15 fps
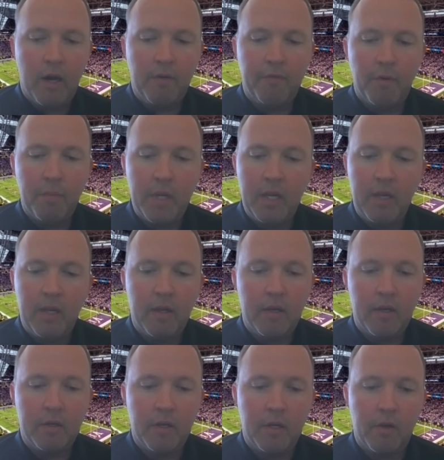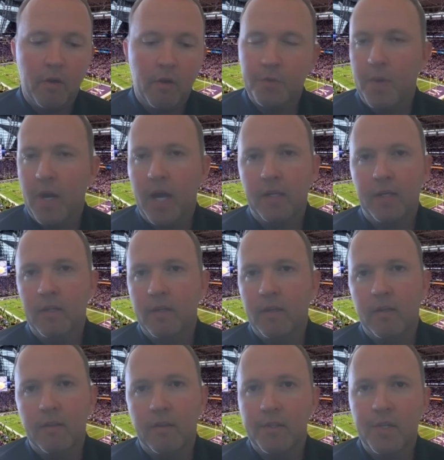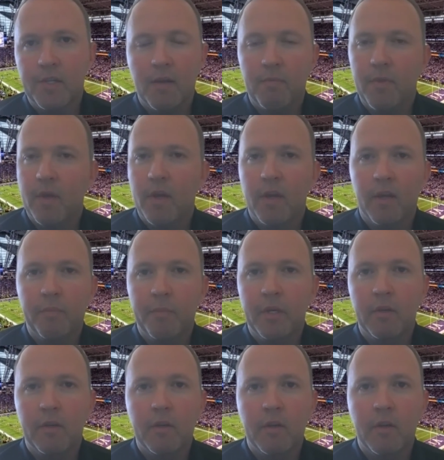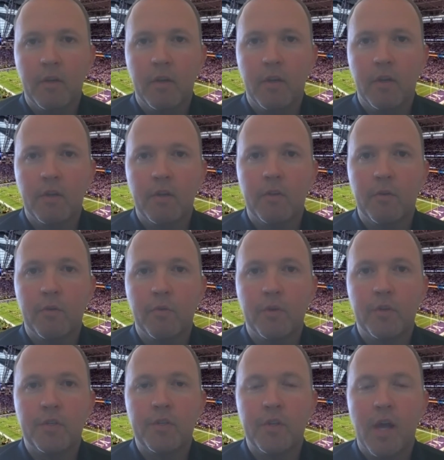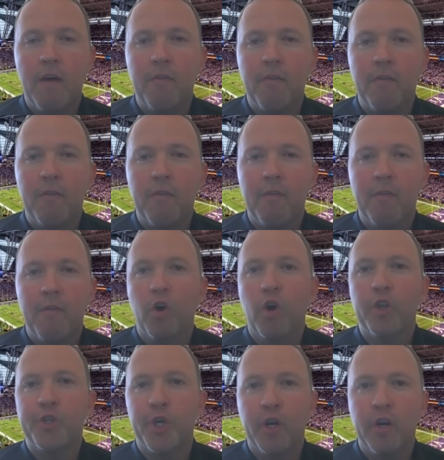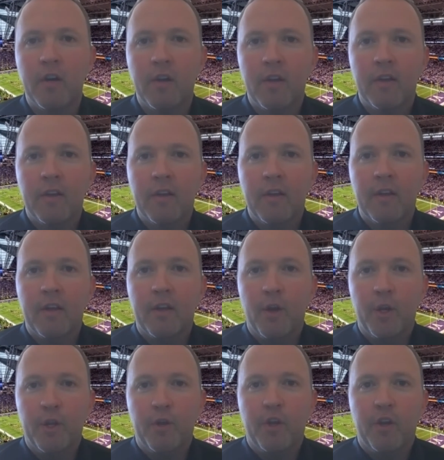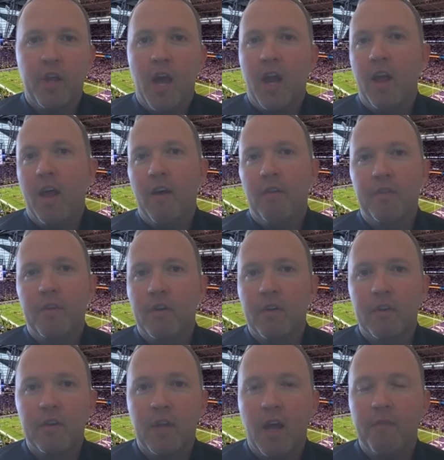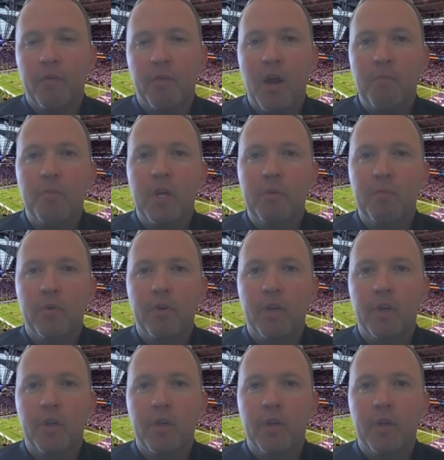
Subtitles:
For me, it goes back to the same thing. I mean, to have a culture, you got to have the right people.